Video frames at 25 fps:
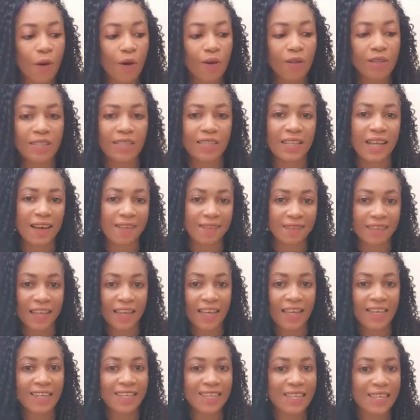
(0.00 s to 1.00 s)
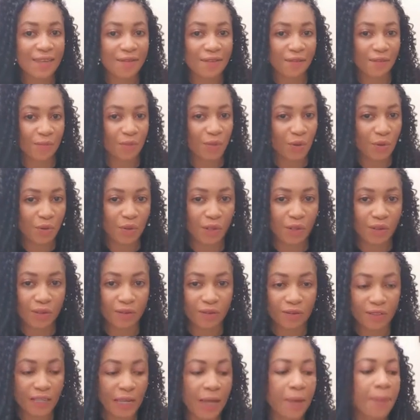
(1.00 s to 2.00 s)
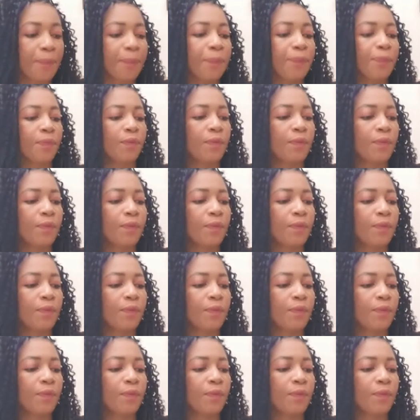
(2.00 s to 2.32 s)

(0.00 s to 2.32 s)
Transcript: until after a given period of time.